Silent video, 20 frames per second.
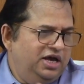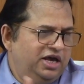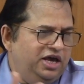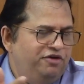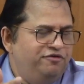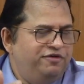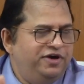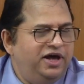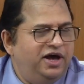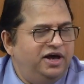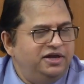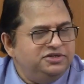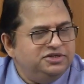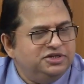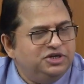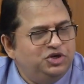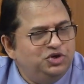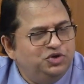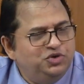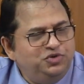If I
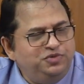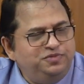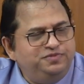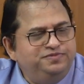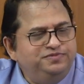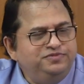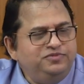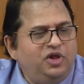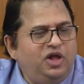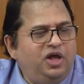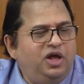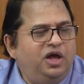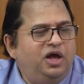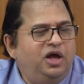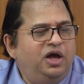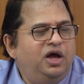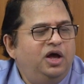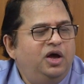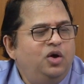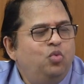ask you
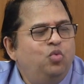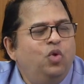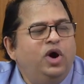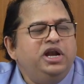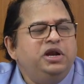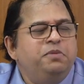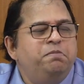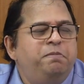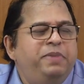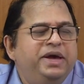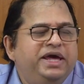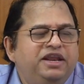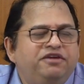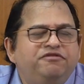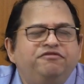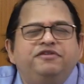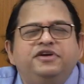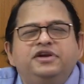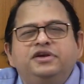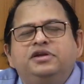what
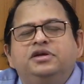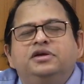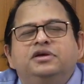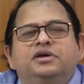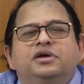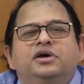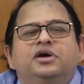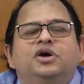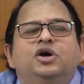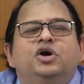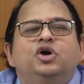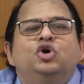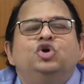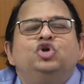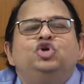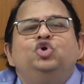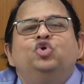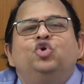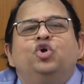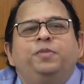benefit
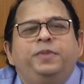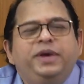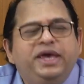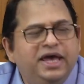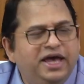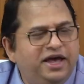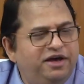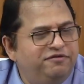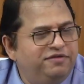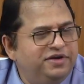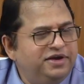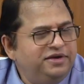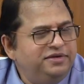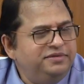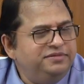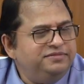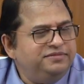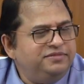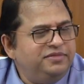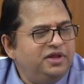you would be
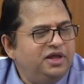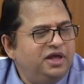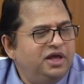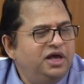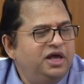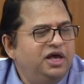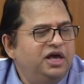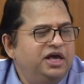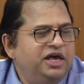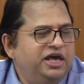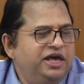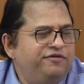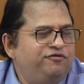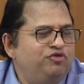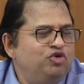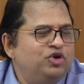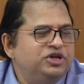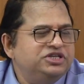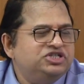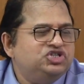having if
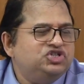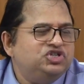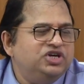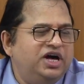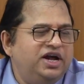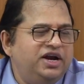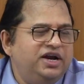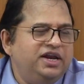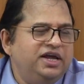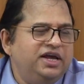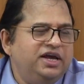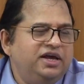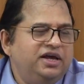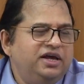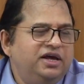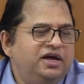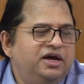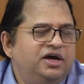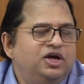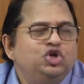you are
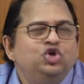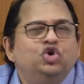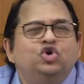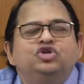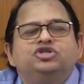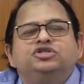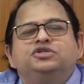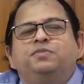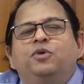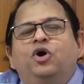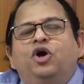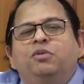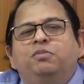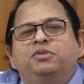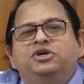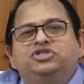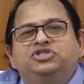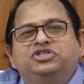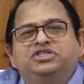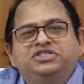starting your small
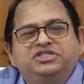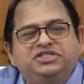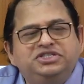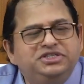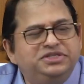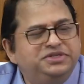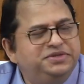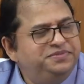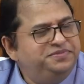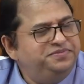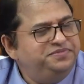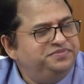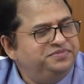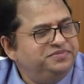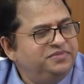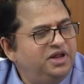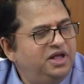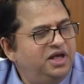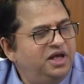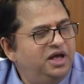business,
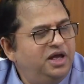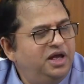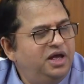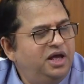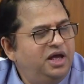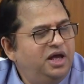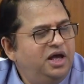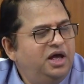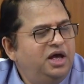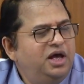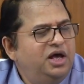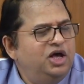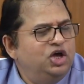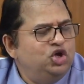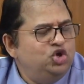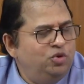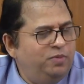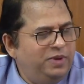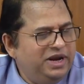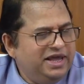
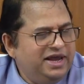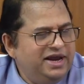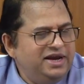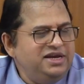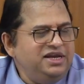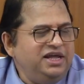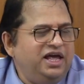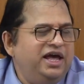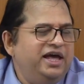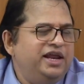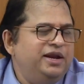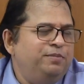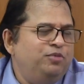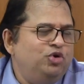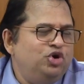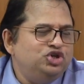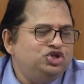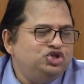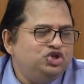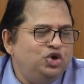you will get an
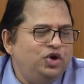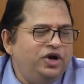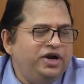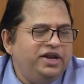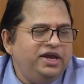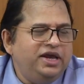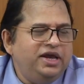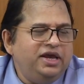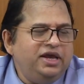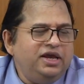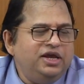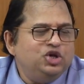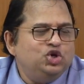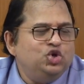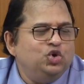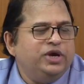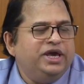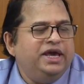opportunity to